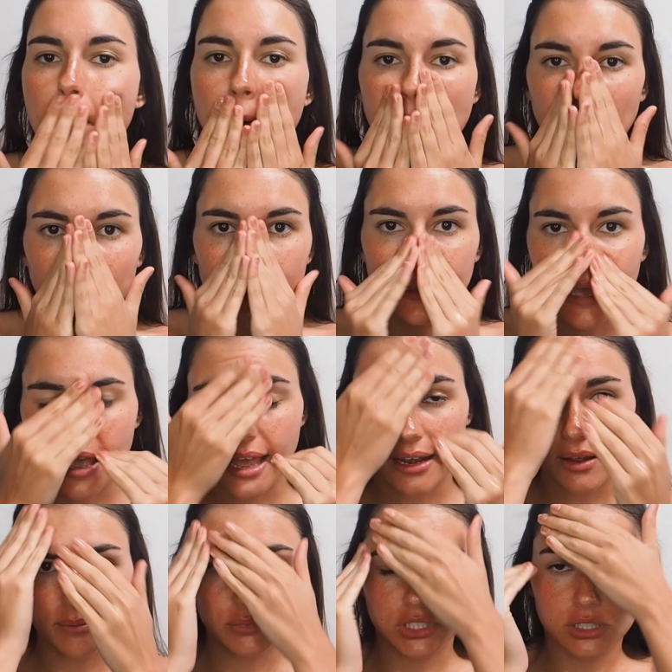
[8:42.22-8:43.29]
And then
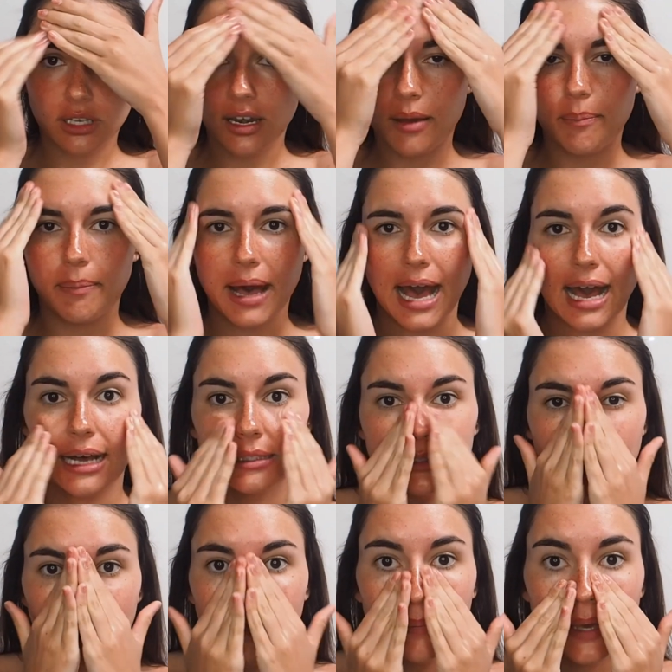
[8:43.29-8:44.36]
I'm just going to pat
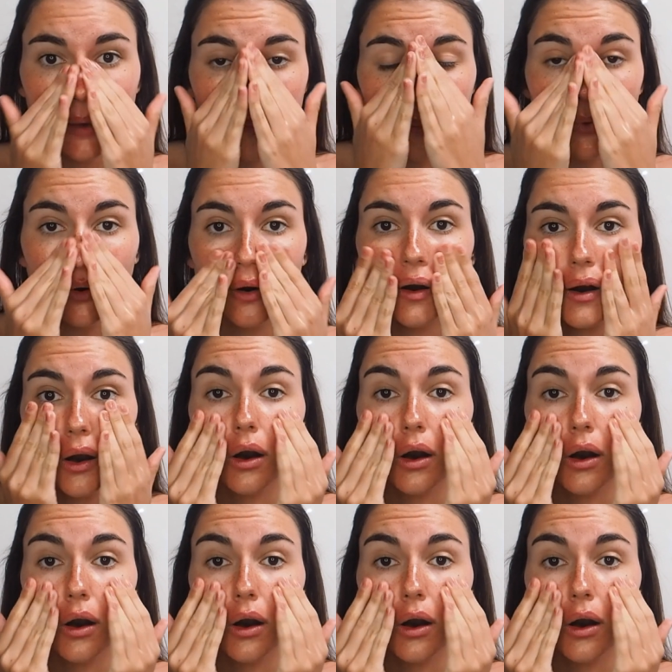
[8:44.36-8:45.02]
a bit more